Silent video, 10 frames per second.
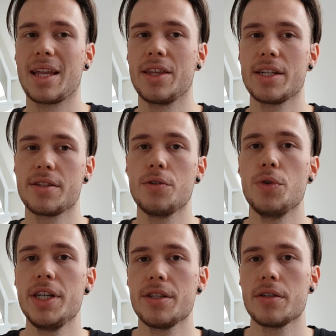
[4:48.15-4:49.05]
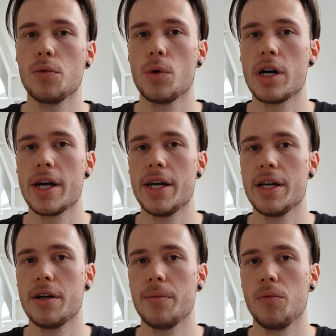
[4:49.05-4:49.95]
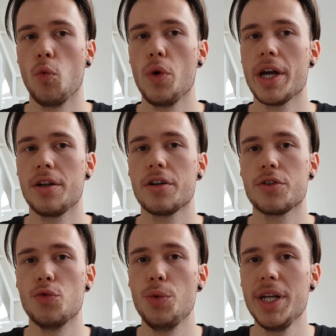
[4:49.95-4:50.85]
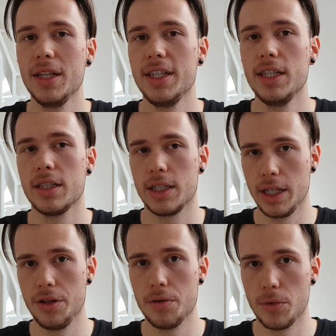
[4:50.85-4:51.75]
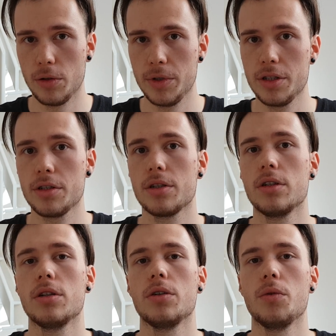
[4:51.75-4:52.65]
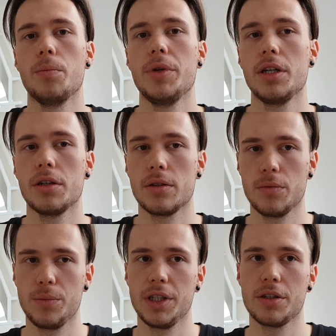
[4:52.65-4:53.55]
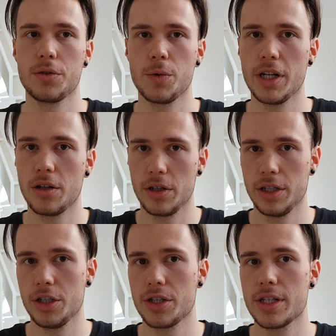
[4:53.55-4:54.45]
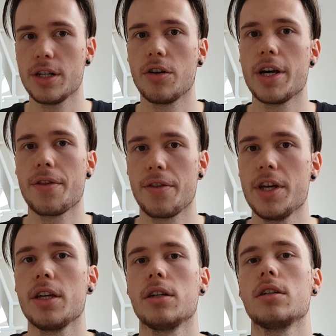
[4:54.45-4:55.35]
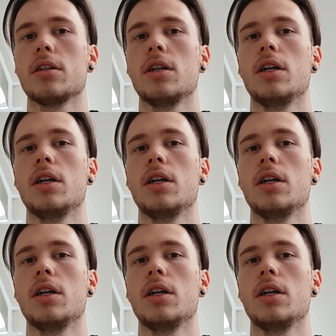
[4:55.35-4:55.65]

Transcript: that's the reason why we are not really in the moment, because we are just in our head thinking.